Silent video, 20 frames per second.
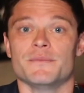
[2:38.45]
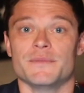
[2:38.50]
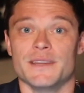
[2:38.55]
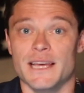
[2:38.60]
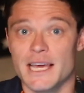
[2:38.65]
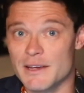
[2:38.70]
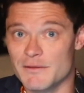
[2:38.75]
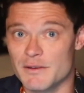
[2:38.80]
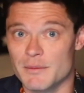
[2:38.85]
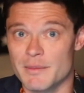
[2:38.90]

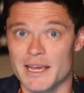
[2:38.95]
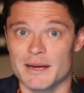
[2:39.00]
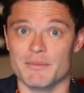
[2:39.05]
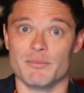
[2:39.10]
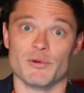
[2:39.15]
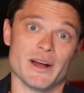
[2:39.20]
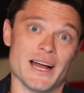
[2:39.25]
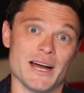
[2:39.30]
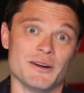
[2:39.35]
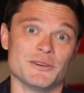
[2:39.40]
They even
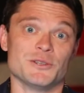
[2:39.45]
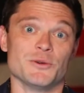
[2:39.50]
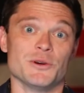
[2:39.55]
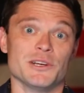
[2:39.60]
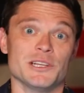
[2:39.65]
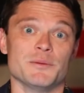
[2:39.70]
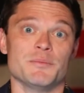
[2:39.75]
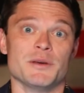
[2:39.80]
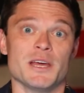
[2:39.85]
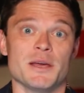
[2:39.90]
make brown
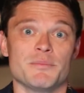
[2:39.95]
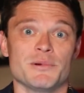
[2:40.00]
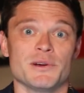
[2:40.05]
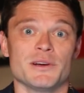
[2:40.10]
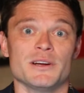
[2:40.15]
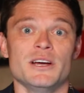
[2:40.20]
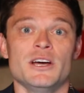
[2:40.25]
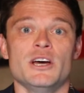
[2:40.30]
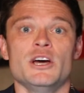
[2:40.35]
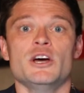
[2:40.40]
toilet
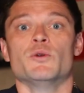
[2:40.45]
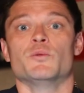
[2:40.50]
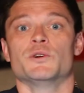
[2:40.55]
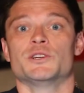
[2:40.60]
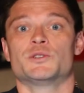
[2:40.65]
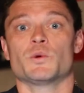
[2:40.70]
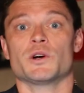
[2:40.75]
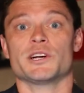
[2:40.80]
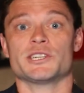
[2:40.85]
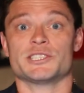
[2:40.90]
paper,
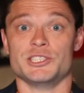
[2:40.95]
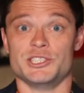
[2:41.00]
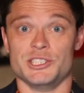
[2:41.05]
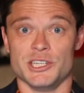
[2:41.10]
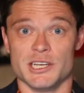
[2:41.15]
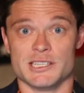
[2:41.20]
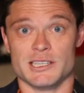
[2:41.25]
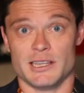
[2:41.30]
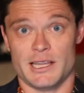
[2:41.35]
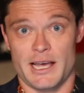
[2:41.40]
which works
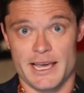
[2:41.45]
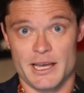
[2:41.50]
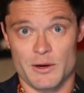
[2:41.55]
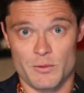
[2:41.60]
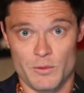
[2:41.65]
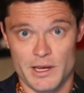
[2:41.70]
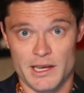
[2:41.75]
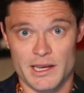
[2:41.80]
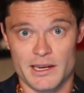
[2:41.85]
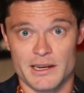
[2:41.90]
just
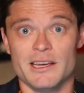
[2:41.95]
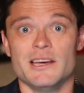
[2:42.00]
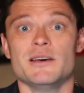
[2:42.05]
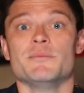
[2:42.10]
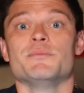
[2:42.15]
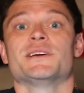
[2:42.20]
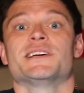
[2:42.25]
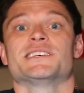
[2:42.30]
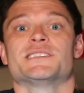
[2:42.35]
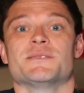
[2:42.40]
like weed
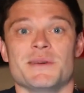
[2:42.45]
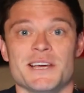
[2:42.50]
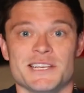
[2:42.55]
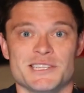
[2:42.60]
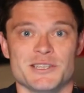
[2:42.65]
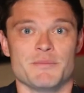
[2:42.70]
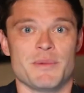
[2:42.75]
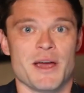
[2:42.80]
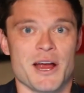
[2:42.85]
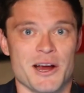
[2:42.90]
because it
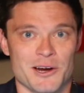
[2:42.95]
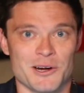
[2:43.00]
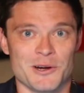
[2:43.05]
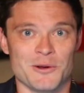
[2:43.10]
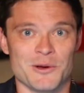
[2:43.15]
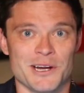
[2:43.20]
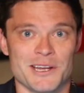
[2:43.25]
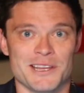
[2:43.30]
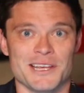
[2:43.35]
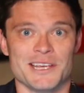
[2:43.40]
makes you
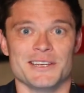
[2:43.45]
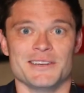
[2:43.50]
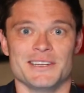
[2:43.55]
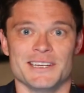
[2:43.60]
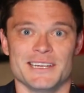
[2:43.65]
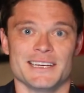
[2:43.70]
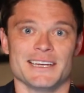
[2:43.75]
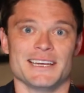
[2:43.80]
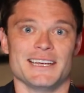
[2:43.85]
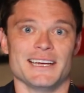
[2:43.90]
paranoid that you
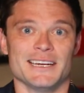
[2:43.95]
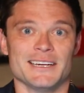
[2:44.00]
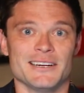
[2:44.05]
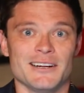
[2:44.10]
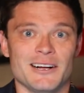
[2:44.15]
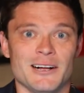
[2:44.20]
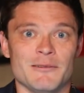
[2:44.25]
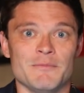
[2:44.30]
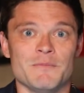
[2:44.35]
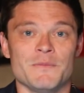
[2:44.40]
didn't get it
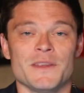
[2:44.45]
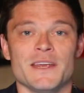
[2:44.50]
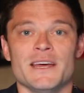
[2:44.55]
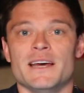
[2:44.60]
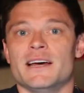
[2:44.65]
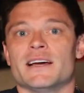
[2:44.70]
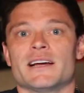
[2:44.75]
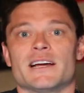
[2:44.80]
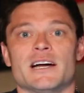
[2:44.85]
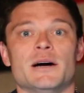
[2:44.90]
all.
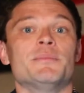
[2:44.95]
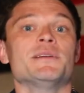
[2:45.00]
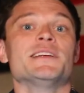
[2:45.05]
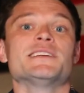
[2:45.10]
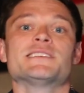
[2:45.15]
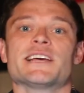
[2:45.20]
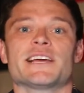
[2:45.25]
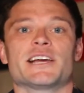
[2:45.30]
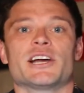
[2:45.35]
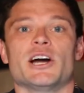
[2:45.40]

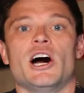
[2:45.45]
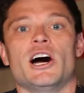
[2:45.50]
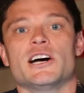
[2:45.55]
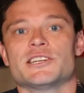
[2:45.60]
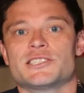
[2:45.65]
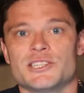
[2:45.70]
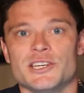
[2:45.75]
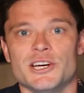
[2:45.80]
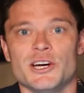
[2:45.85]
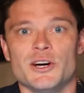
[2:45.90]
Companies like
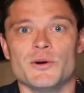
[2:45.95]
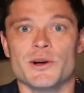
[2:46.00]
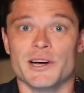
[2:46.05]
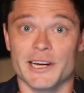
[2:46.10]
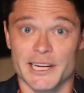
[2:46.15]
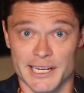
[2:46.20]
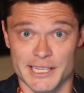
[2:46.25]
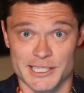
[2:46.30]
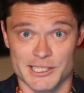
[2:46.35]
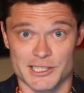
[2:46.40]
Costco
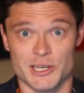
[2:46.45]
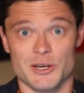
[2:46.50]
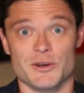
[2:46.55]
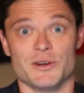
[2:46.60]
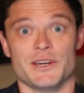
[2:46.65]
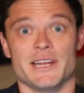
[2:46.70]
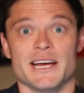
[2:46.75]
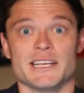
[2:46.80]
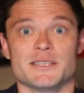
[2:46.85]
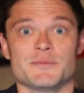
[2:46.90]
are getting
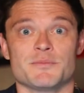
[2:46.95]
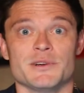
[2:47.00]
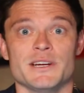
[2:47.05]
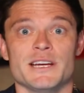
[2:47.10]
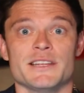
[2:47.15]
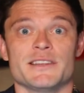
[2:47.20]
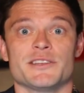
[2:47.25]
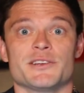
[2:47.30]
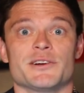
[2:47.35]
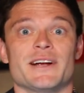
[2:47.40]
so
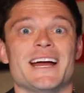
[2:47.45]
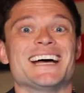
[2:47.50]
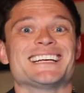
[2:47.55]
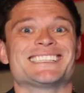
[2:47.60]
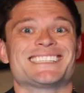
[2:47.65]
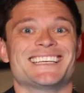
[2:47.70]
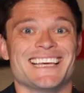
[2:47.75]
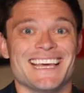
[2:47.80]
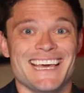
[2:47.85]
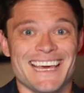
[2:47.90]
desperate that they're
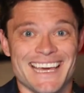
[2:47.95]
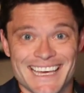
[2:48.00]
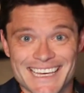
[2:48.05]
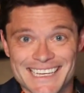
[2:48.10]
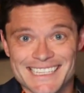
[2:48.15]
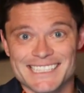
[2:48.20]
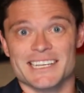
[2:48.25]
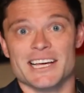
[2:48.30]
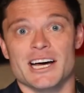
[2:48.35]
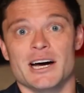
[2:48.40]
asking
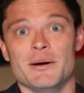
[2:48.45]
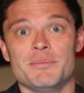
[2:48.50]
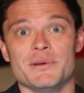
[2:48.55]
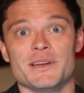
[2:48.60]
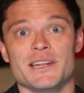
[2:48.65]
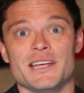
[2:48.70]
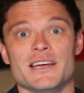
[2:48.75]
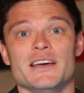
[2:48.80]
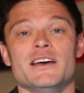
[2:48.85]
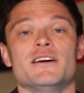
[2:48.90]
his
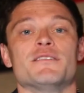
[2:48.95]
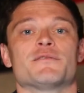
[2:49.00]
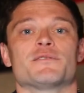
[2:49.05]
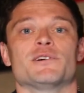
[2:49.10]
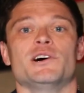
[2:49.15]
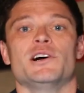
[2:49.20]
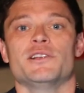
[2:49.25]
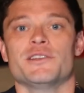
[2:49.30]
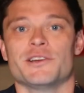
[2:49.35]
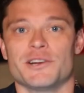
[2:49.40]
company
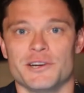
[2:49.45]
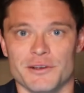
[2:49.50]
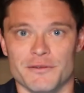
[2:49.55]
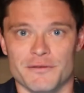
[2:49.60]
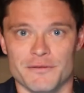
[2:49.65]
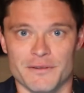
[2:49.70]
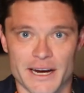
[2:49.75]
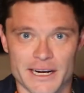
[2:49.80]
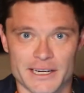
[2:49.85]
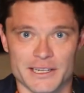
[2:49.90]
for all their
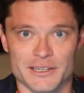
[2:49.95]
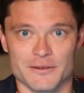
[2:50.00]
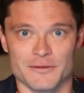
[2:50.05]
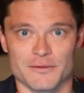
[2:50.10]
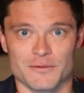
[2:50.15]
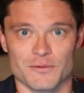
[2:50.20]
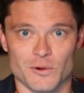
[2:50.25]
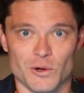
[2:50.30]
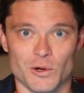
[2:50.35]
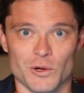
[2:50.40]

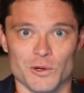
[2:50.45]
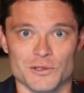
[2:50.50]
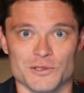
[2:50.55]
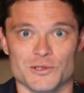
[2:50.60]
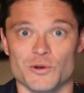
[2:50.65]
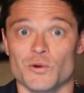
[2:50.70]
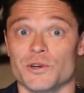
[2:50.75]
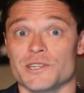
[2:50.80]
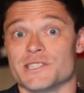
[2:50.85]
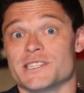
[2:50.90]
defective
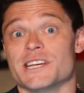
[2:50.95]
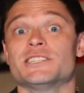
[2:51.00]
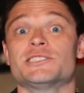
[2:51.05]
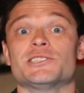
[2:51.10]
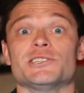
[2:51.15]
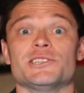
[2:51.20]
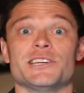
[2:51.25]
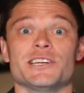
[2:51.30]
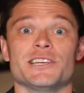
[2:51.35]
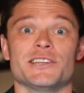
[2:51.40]
rolls, or
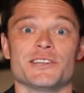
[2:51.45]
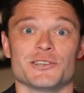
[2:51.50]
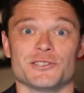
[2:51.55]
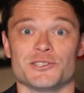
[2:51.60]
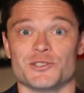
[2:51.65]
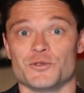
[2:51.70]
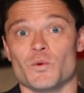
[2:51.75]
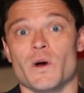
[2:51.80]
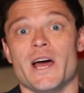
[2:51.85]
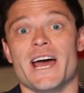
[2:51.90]
essentially their
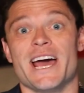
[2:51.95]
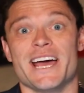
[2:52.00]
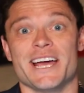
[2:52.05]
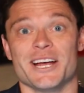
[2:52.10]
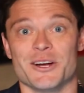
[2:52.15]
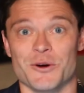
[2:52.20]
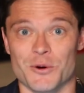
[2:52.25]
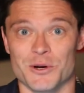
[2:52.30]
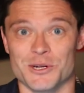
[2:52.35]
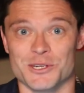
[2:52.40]

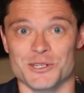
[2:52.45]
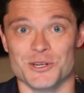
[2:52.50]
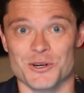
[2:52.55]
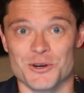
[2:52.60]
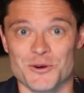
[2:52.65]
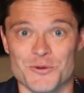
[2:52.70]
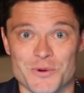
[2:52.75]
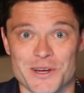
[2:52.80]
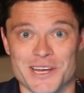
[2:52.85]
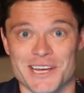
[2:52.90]
swag or
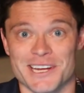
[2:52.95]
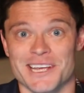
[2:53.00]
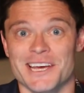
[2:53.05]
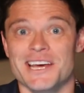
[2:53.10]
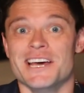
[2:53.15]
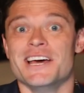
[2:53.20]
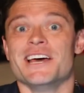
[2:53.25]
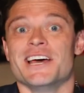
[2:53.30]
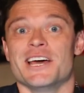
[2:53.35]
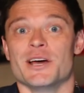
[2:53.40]
dirt weed.
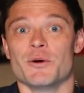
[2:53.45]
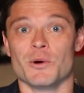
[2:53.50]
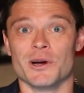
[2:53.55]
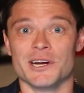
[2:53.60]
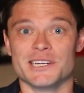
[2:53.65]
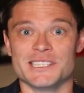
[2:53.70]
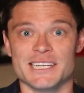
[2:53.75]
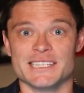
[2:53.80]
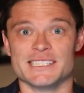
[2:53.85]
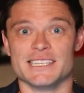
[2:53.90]
It
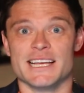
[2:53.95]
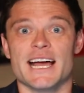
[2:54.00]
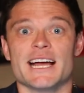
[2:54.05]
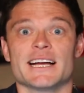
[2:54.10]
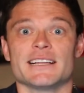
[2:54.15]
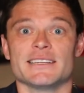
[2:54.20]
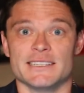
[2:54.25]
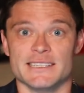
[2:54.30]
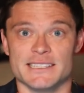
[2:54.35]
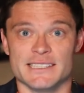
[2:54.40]
works
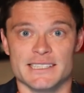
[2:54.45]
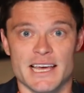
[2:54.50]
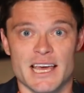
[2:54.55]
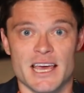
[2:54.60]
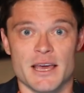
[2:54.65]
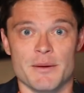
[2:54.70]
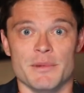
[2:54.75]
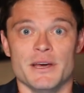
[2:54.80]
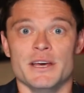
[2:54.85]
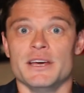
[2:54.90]
exactly the
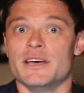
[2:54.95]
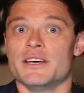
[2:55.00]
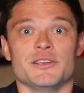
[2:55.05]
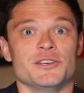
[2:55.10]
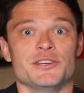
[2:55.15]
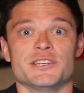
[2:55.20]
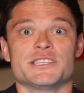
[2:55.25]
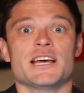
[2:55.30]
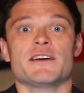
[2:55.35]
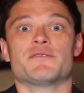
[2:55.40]
same.
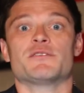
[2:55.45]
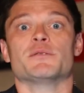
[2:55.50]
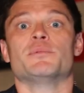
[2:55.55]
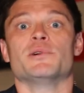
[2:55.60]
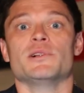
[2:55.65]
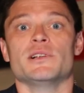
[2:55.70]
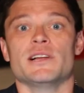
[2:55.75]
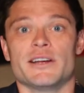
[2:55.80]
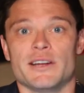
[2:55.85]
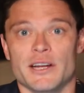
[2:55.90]
You just have to
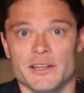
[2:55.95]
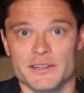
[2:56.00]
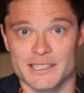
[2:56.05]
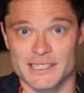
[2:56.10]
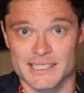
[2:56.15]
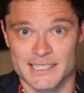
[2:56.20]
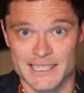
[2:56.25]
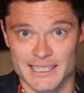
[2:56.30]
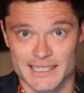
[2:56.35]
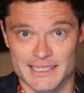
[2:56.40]
pull out all the
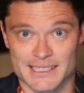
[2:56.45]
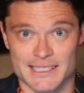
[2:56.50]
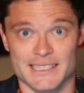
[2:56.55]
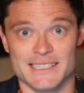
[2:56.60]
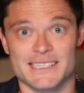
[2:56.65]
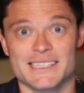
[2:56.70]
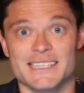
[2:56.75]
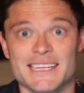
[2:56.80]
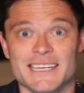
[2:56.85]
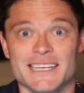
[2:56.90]
sticks
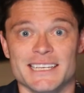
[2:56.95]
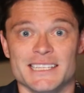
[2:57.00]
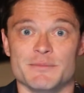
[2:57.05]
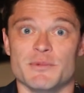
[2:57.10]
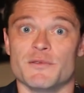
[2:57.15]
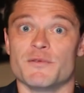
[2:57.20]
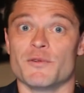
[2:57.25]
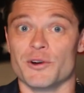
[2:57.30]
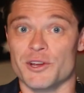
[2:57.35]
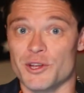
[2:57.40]
and seeds
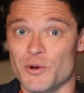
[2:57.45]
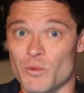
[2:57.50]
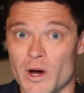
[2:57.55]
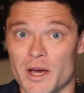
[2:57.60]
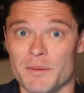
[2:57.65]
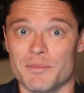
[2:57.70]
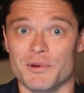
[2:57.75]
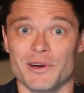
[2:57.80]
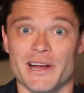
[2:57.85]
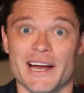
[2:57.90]
before you
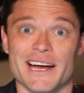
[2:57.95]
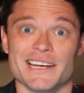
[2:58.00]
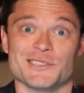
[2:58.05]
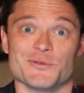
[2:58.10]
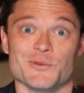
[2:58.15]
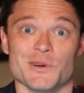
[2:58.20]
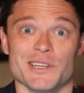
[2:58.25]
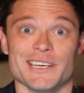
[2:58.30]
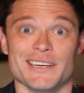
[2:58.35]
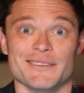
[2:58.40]
wipe your
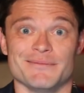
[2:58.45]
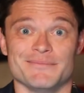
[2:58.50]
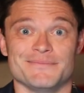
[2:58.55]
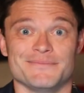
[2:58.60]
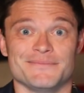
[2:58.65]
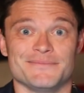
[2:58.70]
ass with it.